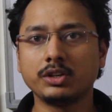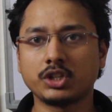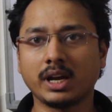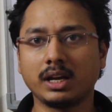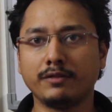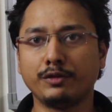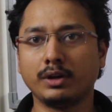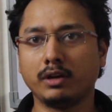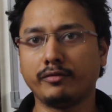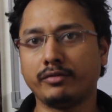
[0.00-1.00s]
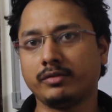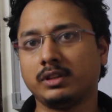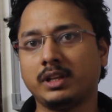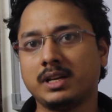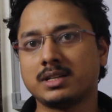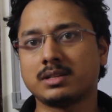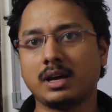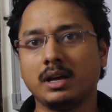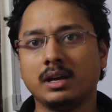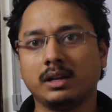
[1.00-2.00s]
check if there
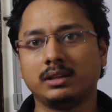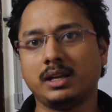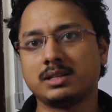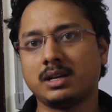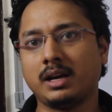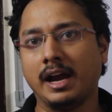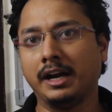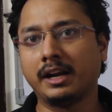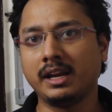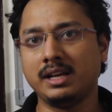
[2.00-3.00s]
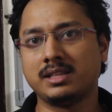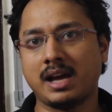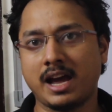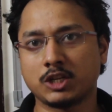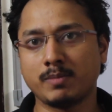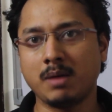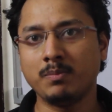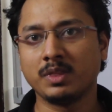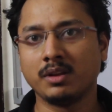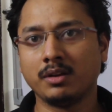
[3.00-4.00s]
is a entry in the hash
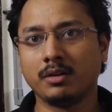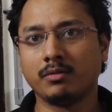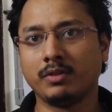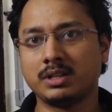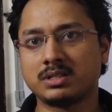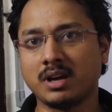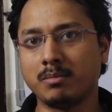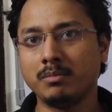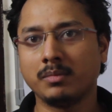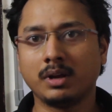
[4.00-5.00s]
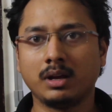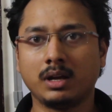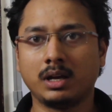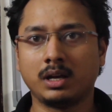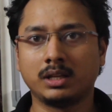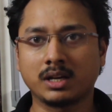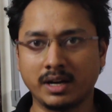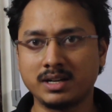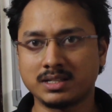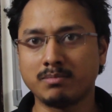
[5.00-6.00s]
map with sum, the
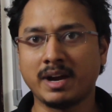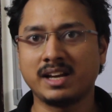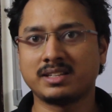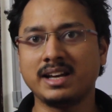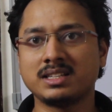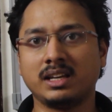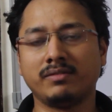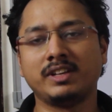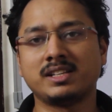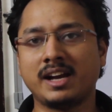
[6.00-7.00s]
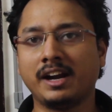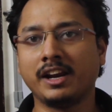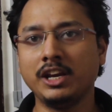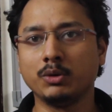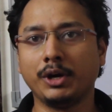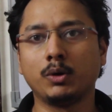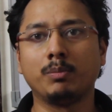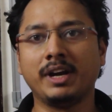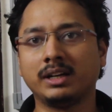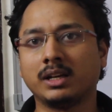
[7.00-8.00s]
current sum minus x. If there is an entry, you need to
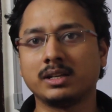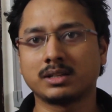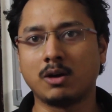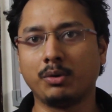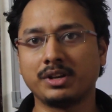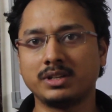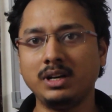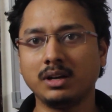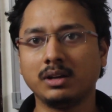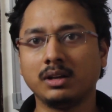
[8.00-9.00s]
update the count result,